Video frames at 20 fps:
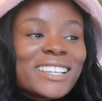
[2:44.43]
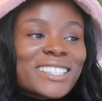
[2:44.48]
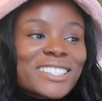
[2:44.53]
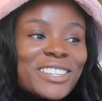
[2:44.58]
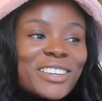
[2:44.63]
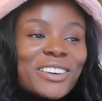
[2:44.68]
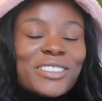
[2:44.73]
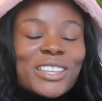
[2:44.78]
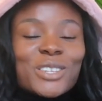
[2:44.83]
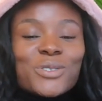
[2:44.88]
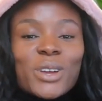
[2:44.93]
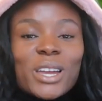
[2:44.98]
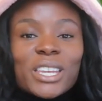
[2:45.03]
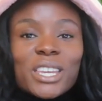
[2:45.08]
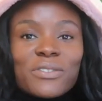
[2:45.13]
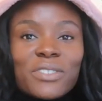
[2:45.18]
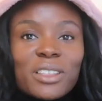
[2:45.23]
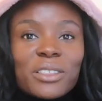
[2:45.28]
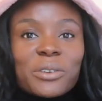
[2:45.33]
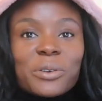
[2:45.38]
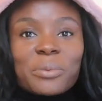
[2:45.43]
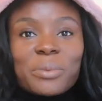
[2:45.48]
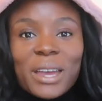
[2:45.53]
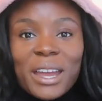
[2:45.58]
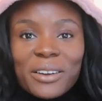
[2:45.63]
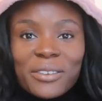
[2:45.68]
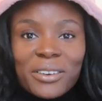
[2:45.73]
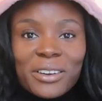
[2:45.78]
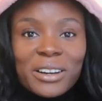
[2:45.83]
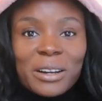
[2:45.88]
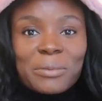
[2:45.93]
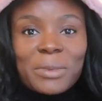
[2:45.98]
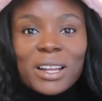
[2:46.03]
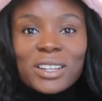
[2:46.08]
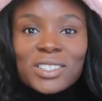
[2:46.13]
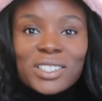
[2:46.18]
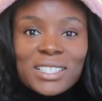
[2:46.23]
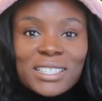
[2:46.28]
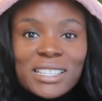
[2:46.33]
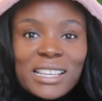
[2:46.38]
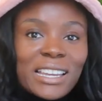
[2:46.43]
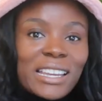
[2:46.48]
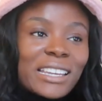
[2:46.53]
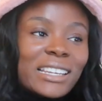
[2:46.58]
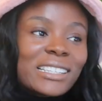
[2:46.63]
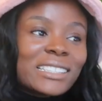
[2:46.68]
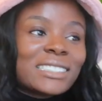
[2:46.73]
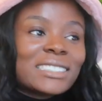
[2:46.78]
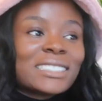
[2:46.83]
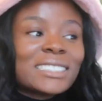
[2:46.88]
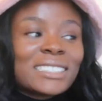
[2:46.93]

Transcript: So that's why I give that little background. I'm not just like